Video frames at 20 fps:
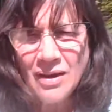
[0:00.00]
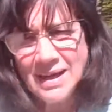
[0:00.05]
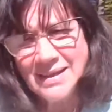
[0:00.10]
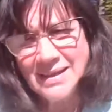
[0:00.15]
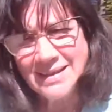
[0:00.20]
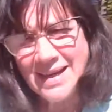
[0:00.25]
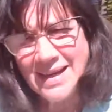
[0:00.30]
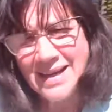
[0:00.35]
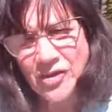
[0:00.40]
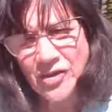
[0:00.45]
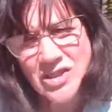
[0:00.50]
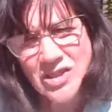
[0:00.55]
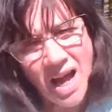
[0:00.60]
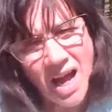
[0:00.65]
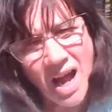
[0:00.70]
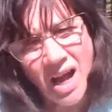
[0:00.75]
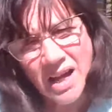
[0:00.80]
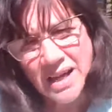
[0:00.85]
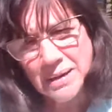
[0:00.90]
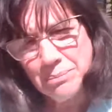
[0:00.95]
in another
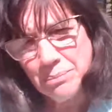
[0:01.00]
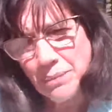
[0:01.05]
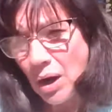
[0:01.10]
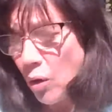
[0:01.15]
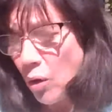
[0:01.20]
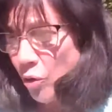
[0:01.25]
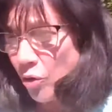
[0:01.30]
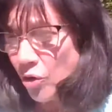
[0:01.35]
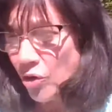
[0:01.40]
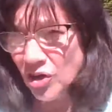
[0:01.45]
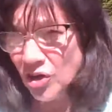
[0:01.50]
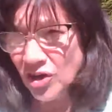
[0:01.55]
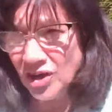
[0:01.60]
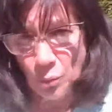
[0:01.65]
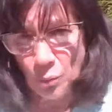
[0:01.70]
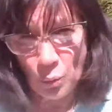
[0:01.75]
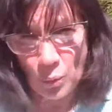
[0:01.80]
time, or